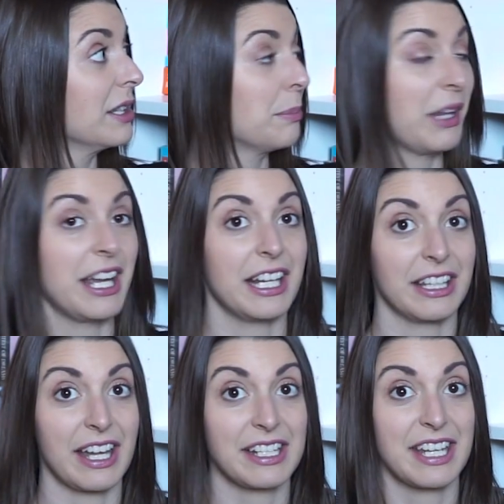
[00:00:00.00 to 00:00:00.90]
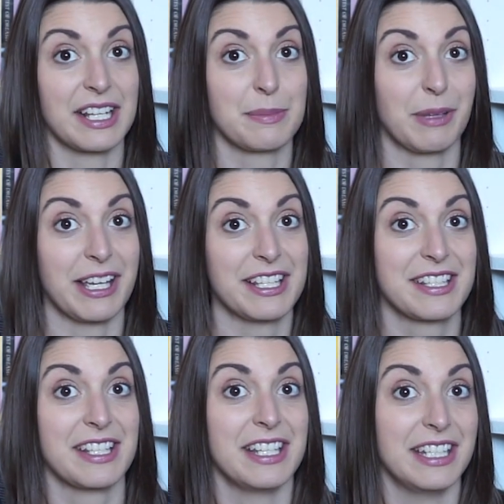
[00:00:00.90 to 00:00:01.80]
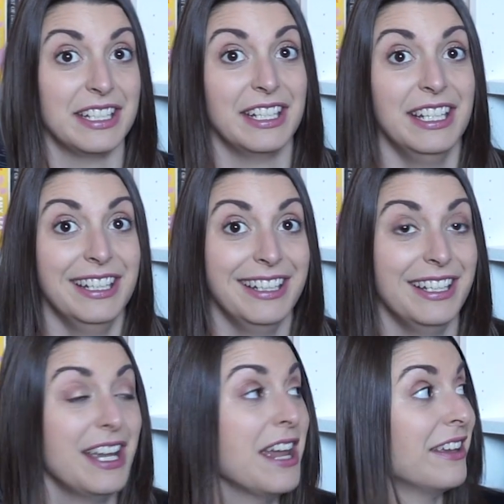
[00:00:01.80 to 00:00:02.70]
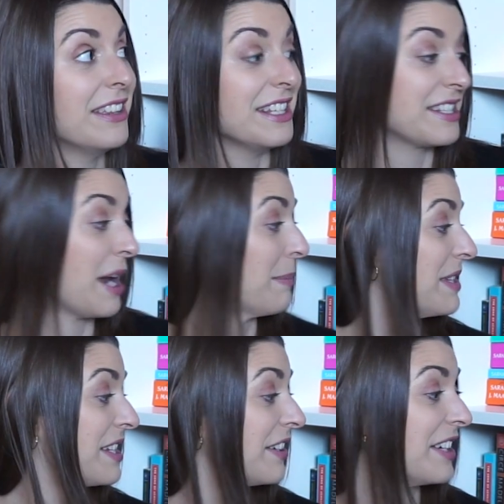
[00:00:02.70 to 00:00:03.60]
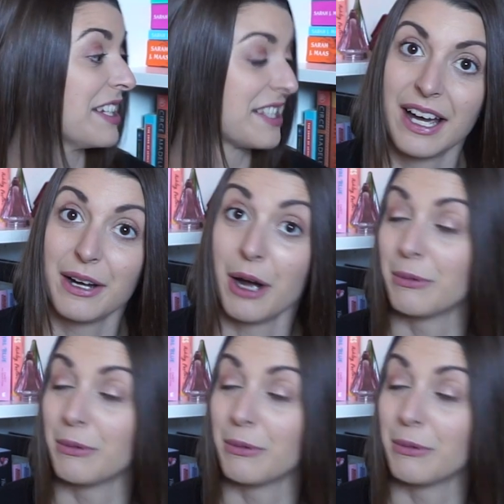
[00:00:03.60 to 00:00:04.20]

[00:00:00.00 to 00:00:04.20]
the planning that takes place in these type of series. A